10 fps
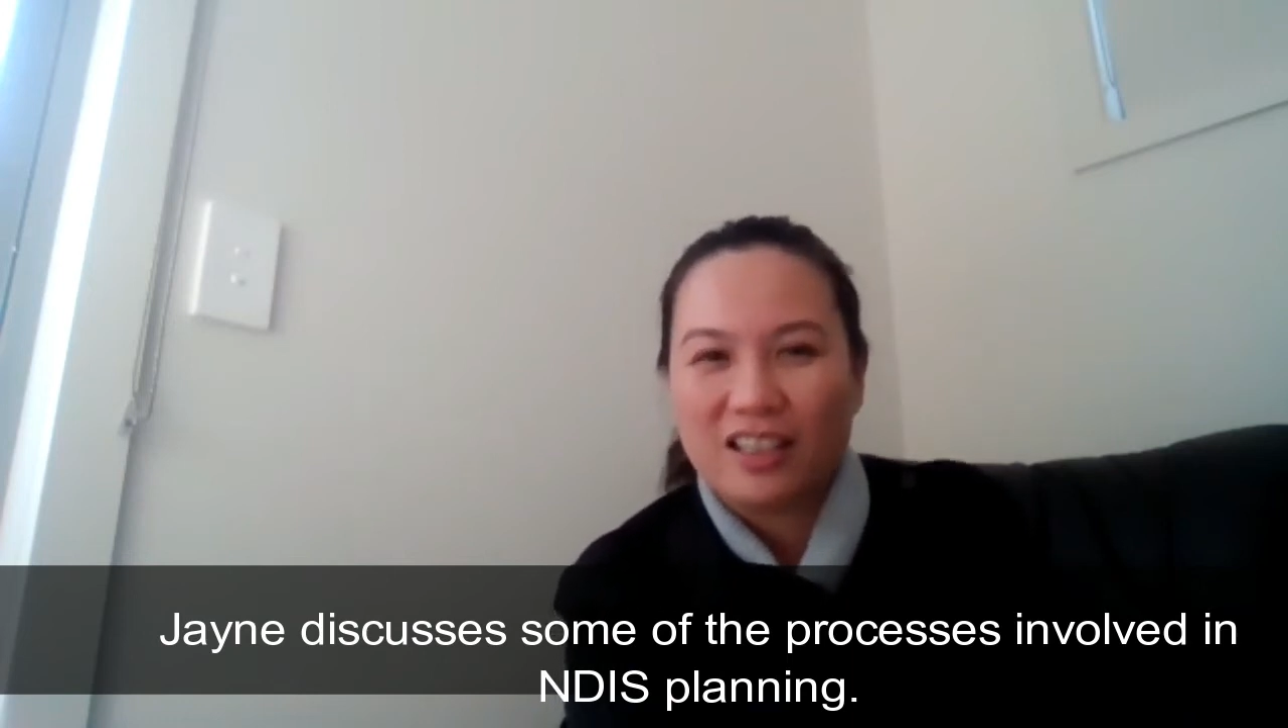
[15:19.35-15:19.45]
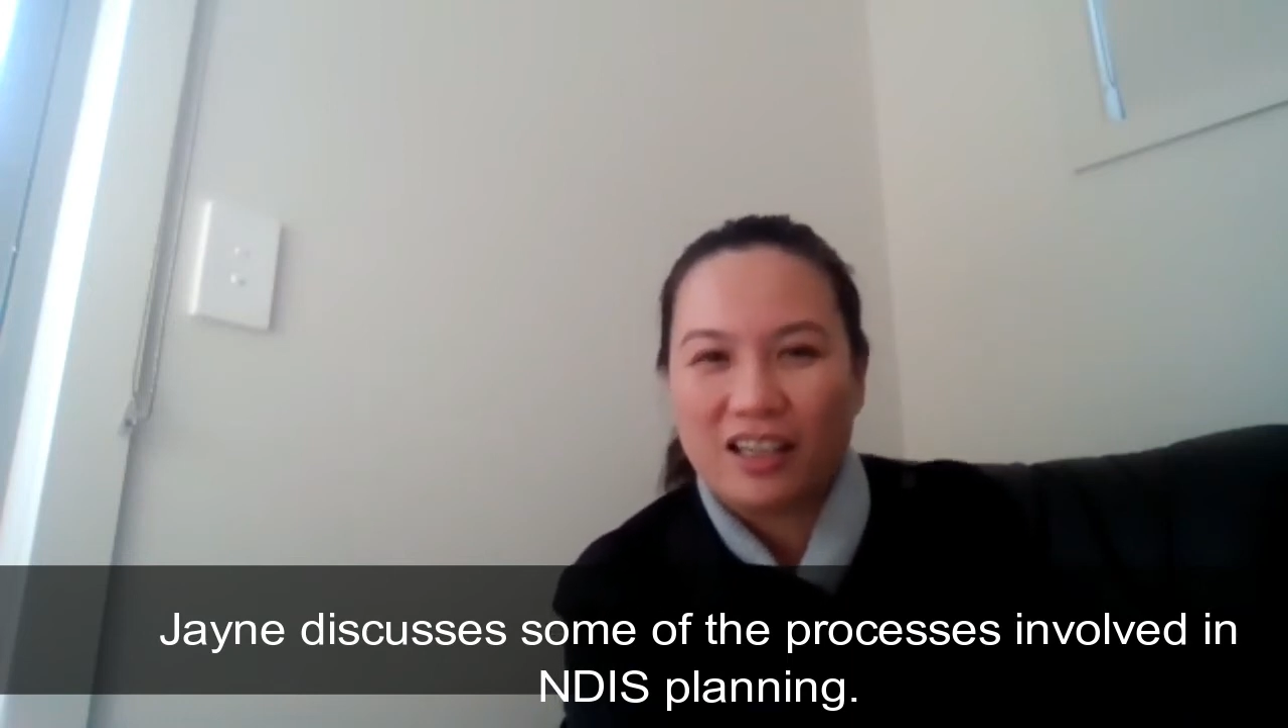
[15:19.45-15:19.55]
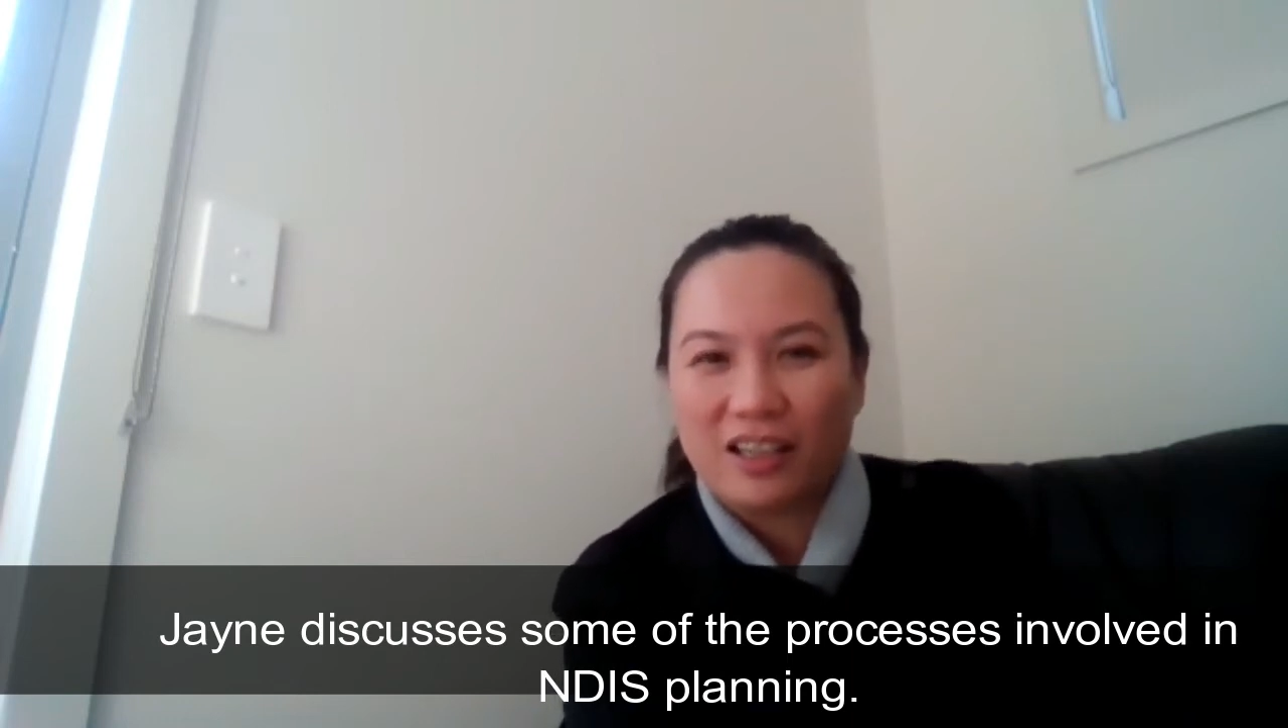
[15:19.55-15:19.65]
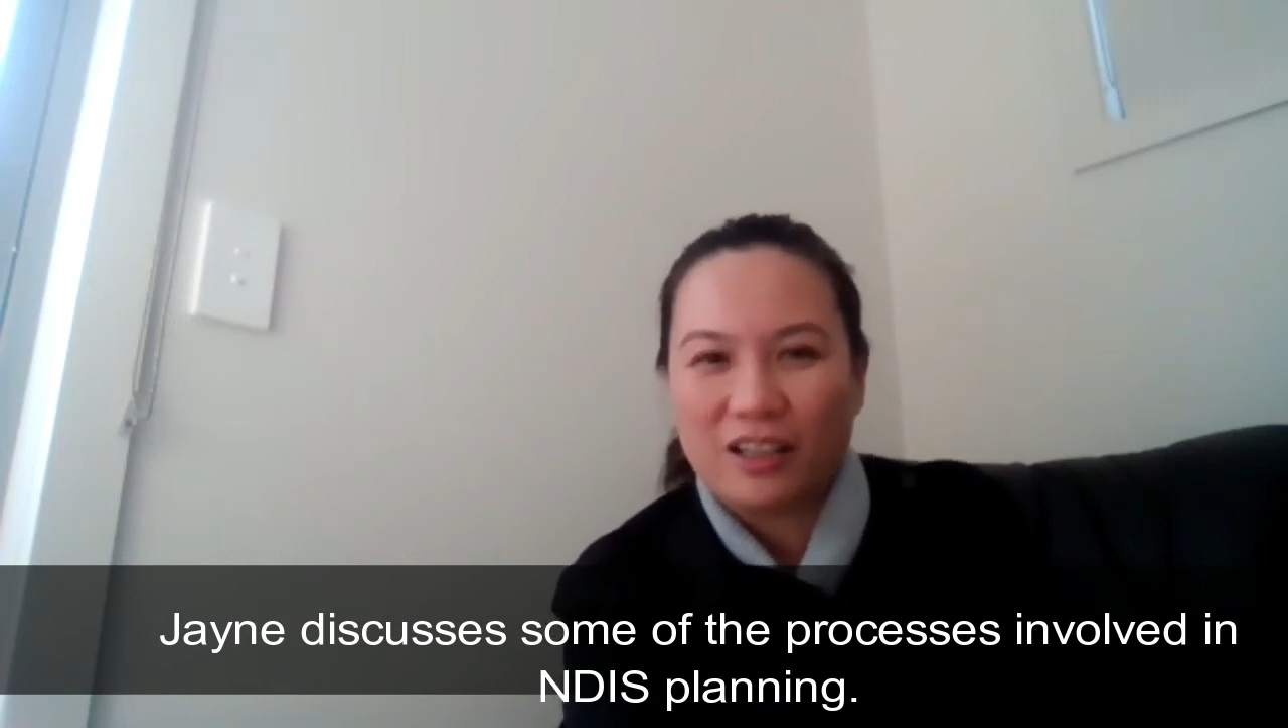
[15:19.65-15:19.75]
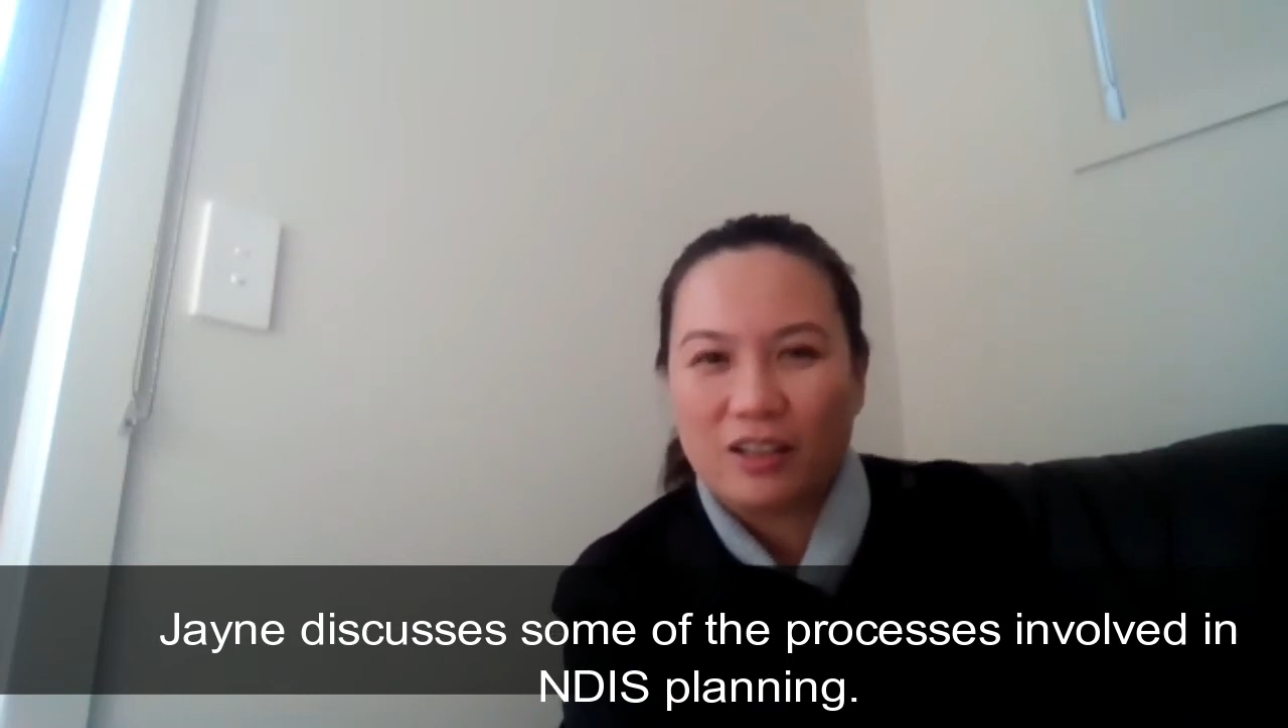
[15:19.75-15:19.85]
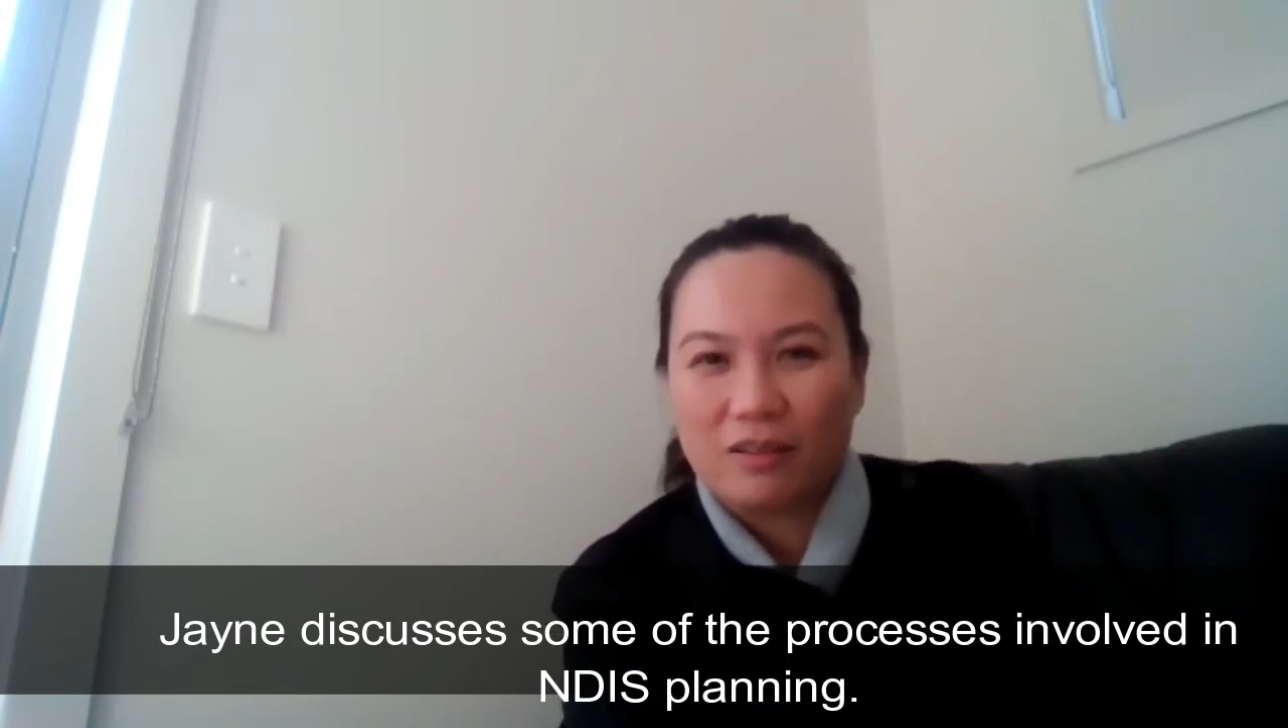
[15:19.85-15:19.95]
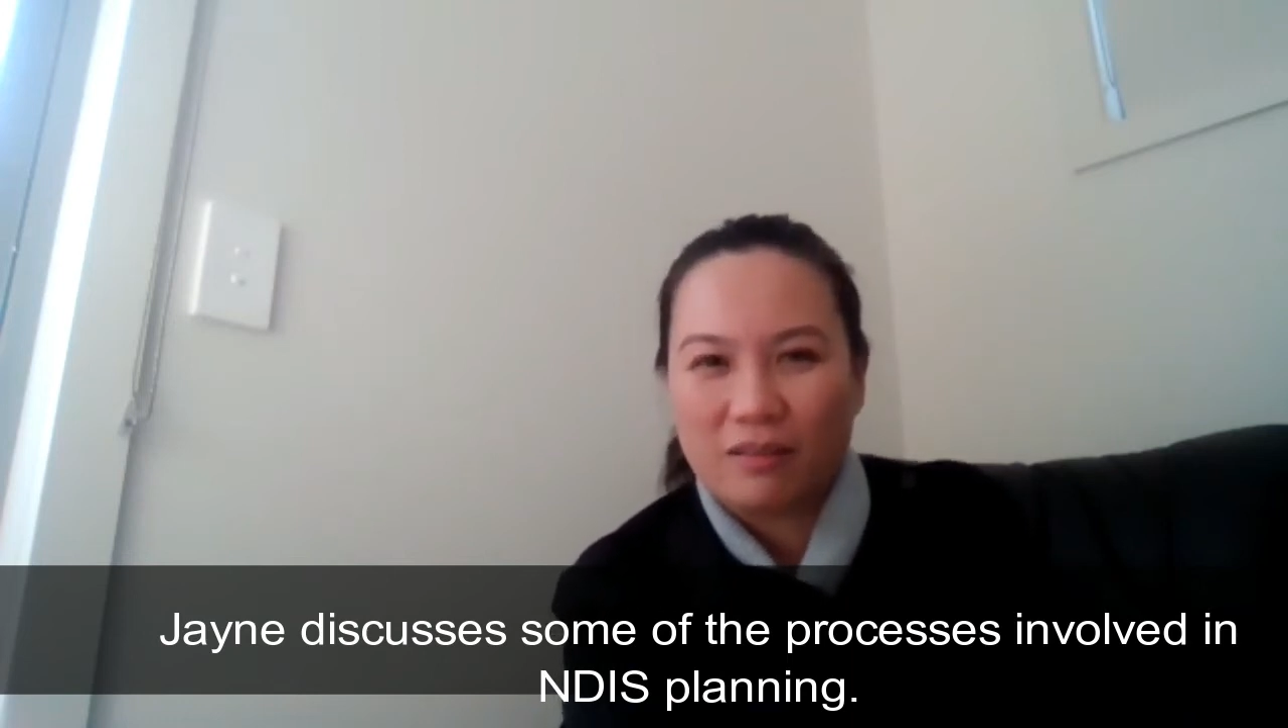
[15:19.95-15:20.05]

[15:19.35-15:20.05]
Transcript: and